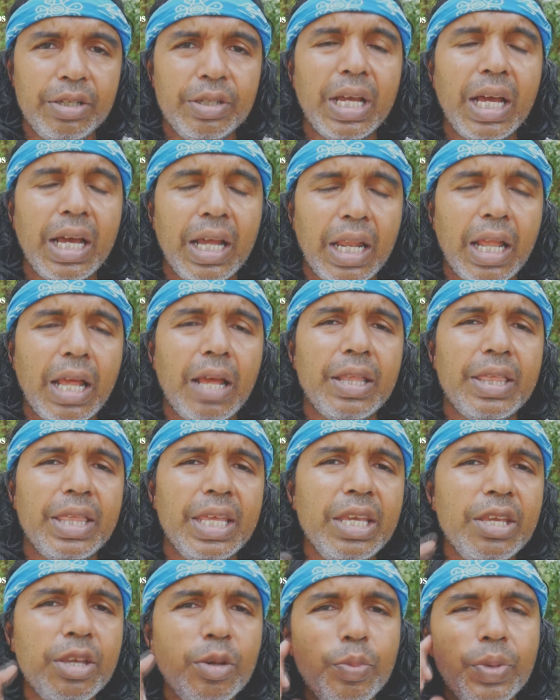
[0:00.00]
I
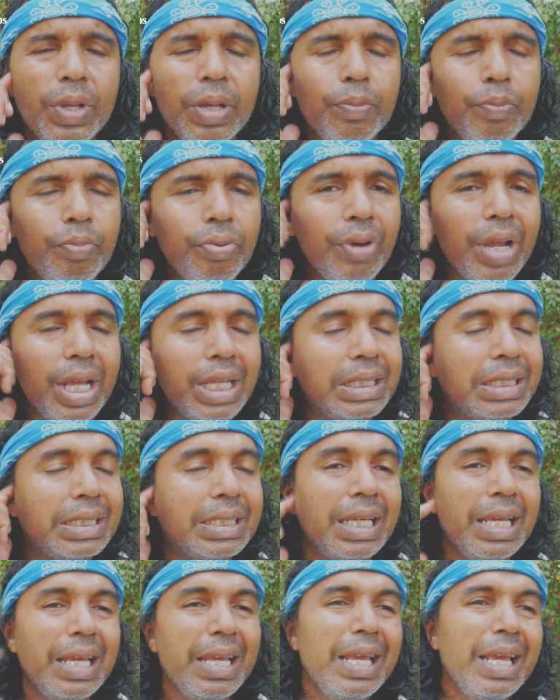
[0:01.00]
think you'll be
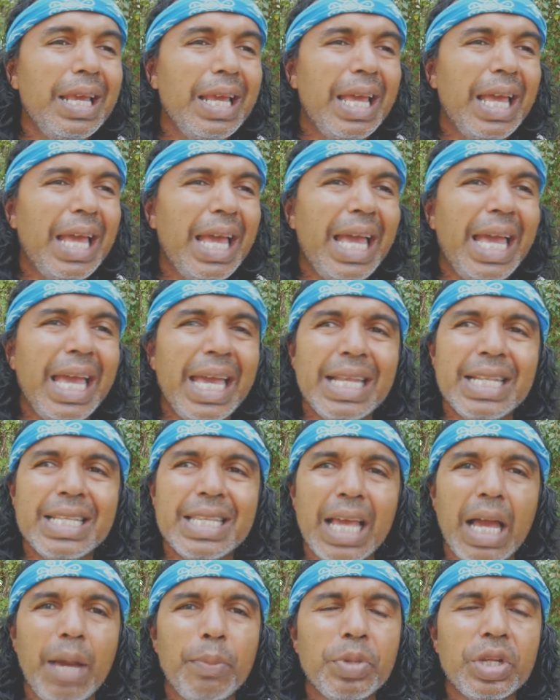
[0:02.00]
impressed.
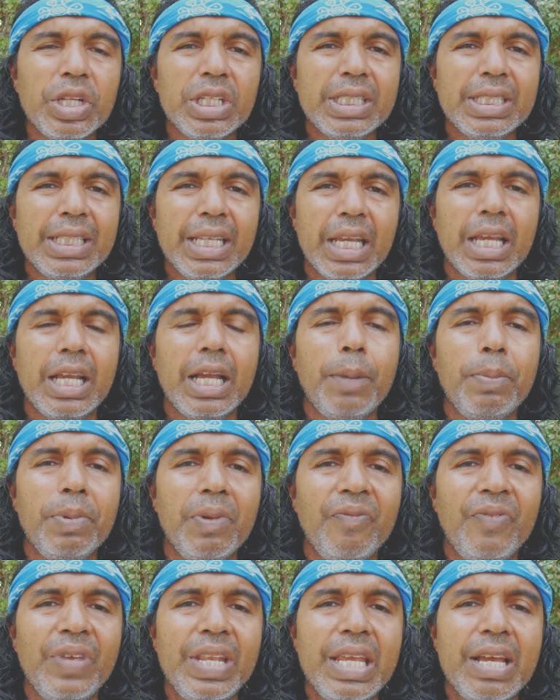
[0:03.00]
And I'm going to stick a couple
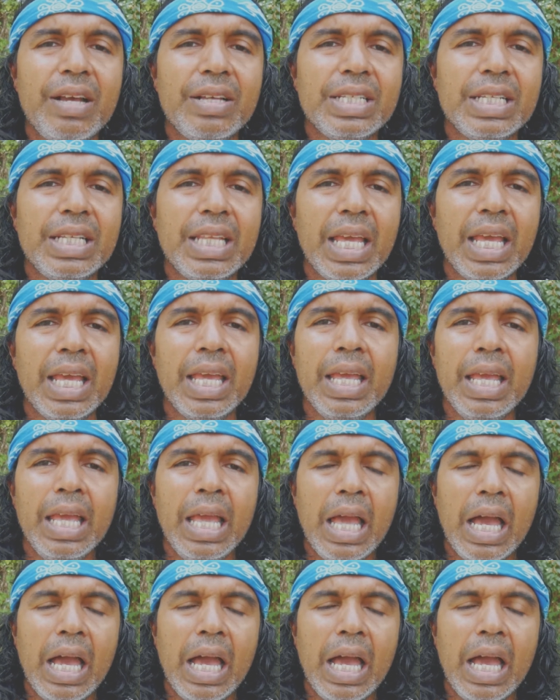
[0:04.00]
of videos in there.